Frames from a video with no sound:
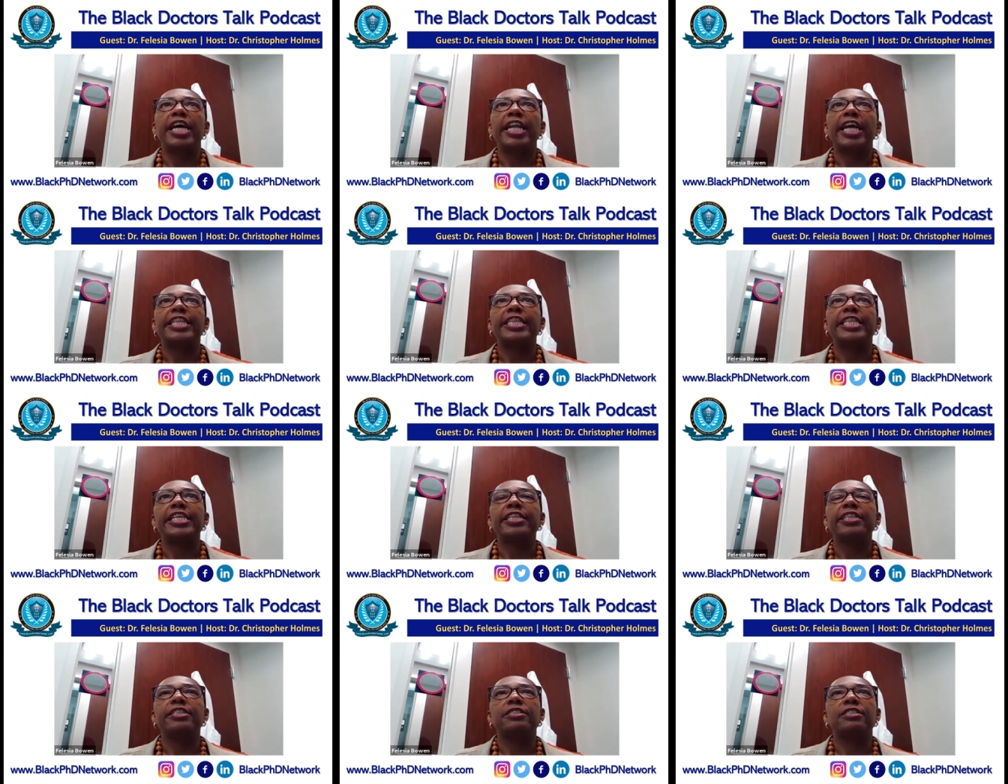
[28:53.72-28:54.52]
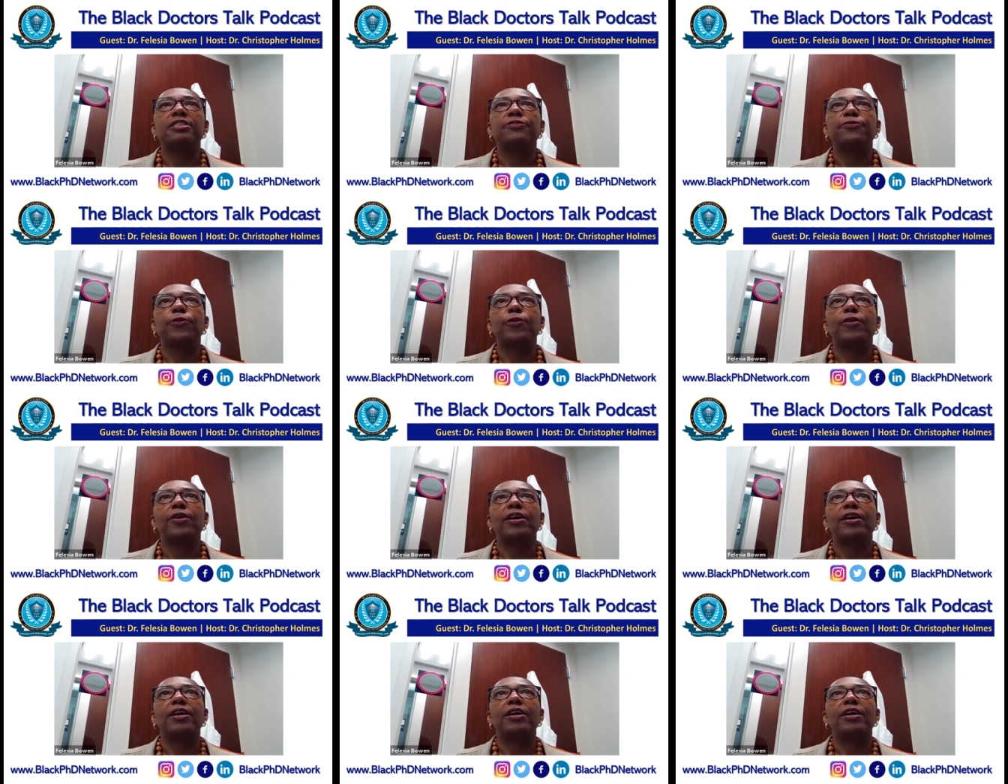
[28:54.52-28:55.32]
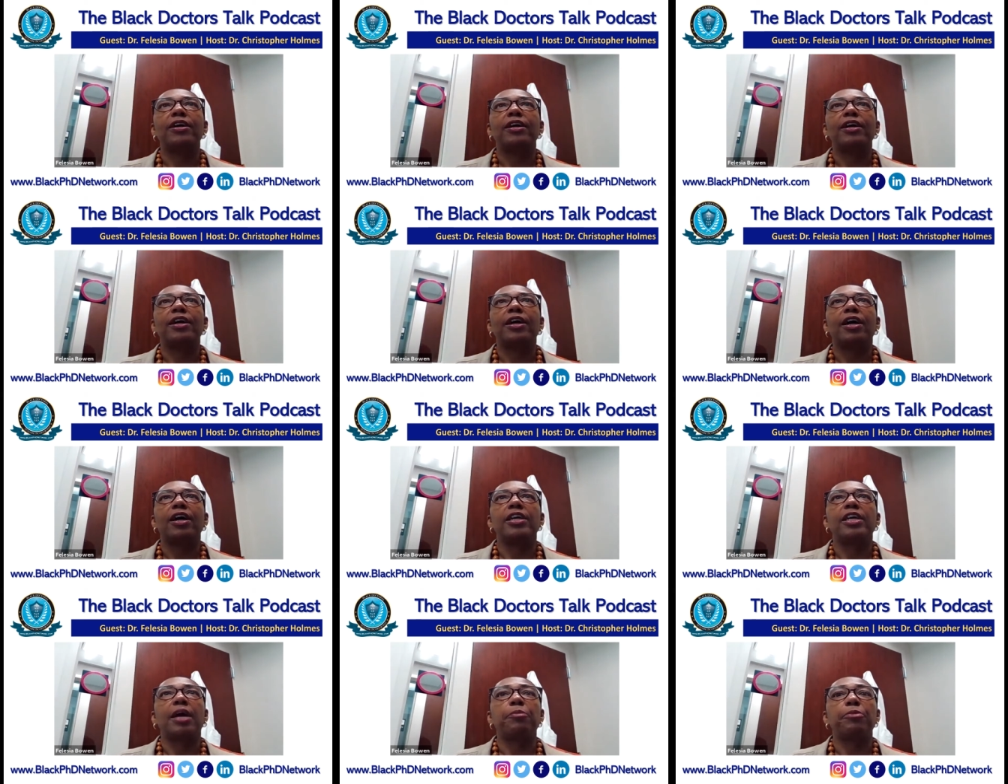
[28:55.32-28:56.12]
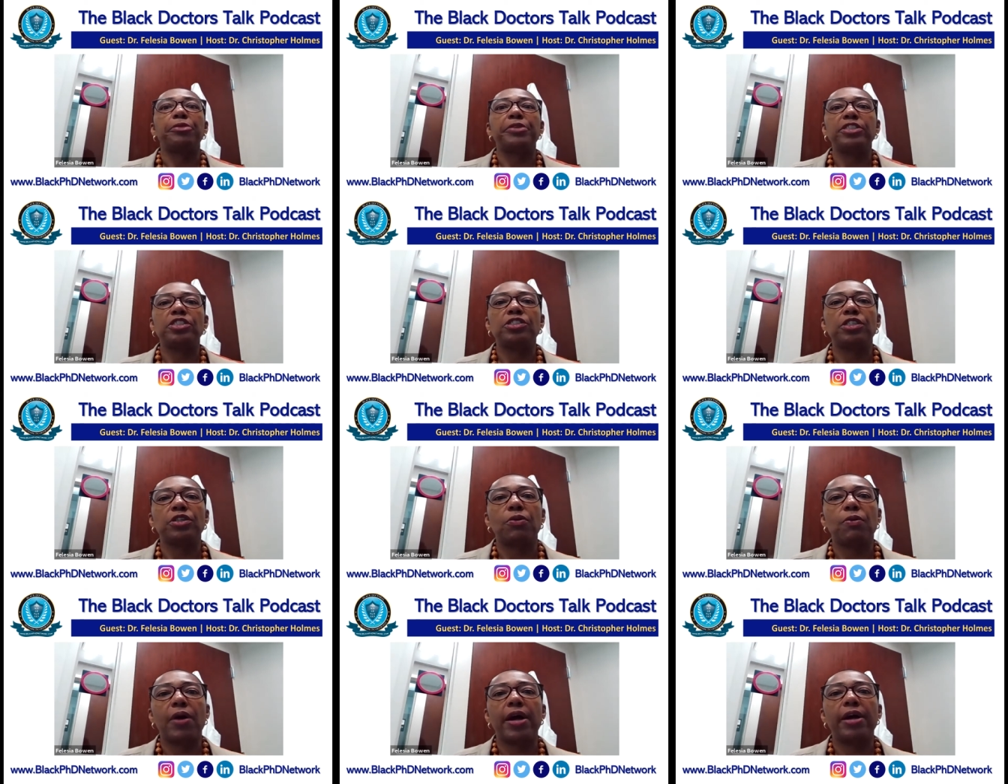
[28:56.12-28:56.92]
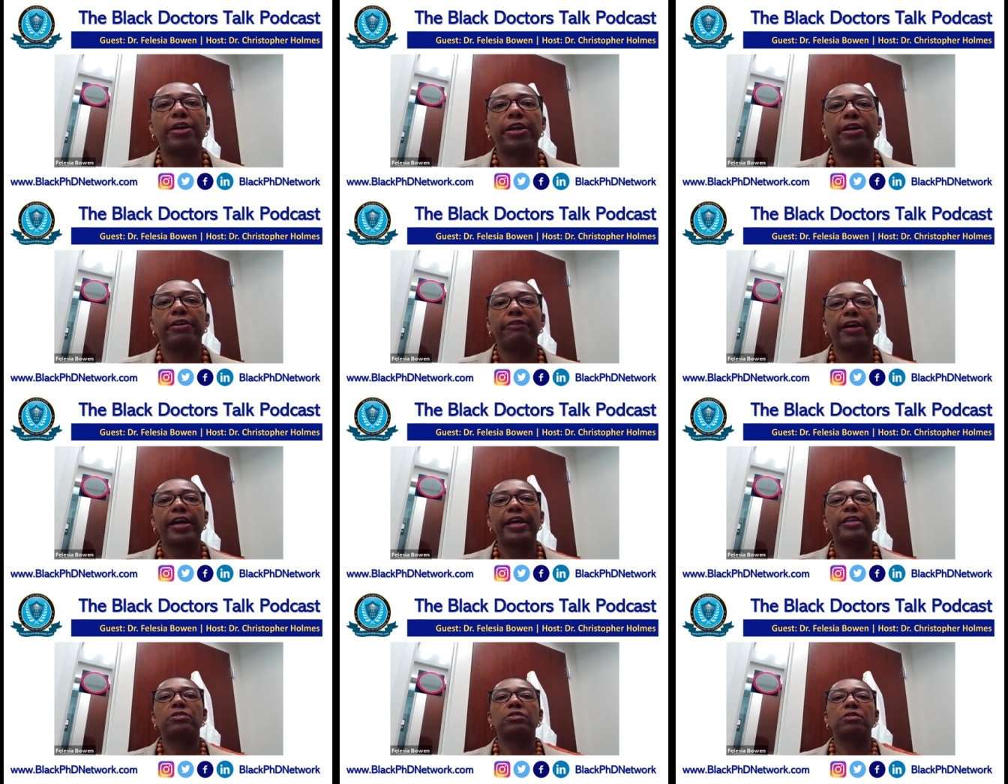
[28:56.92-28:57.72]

and I think this is for, uh, you know, I'm preaching to the choir here, right?